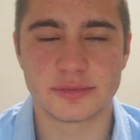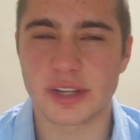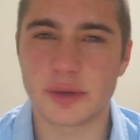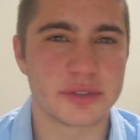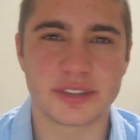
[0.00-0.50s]

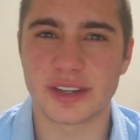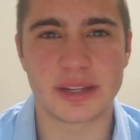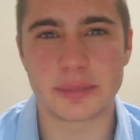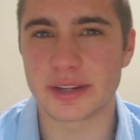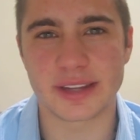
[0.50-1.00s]
I wouldn't tell
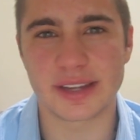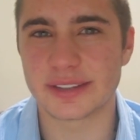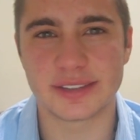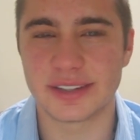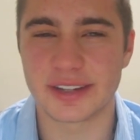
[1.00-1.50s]
anybody that
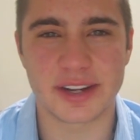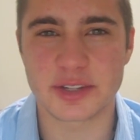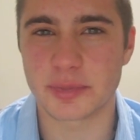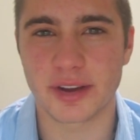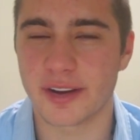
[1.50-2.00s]
in an
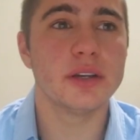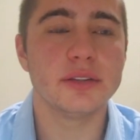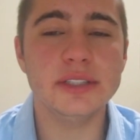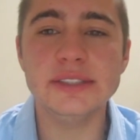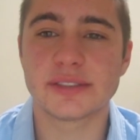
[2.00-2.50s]
icebreaker.
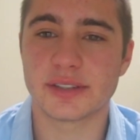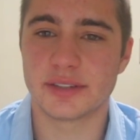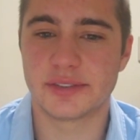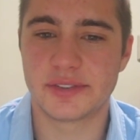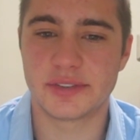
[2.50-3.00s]
Let's
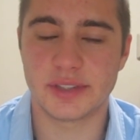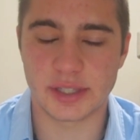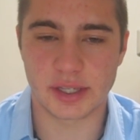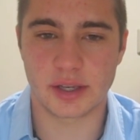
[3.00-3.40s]
see.